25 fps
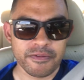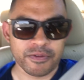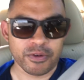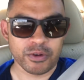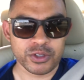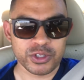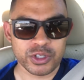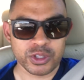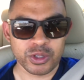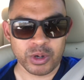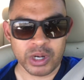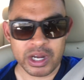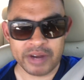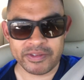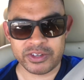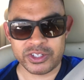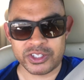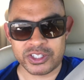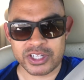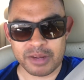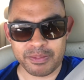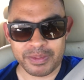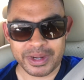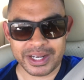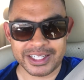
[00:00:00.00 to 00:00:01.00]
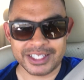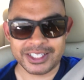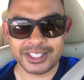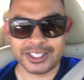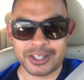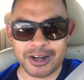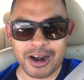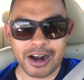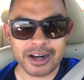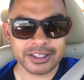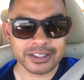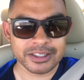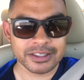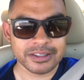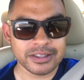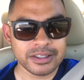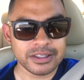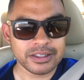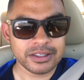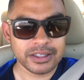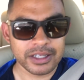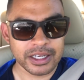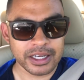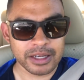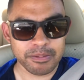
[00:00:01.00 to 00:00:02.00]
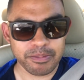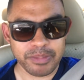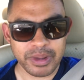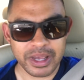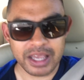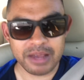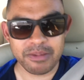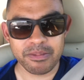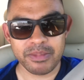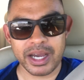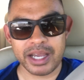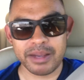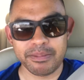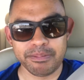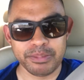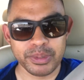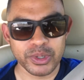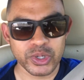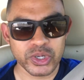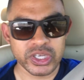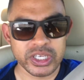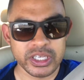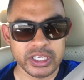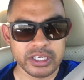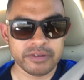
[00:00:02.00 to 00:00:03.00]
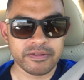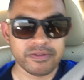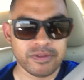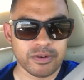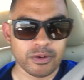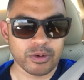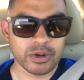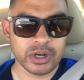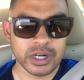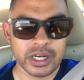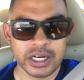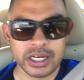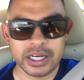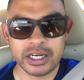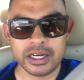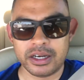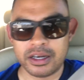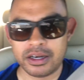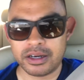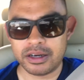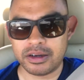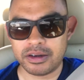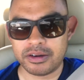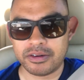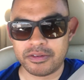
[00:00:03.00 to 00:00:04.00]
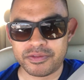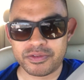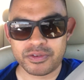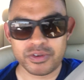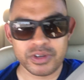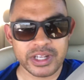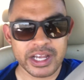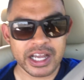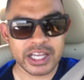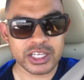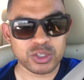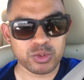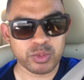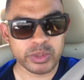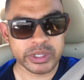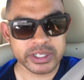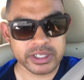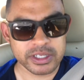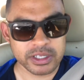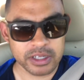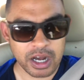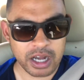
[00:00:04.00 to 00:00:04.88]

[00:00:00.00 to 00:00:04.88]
First, though, I have to stop by Stockton and pay my bookie for last week's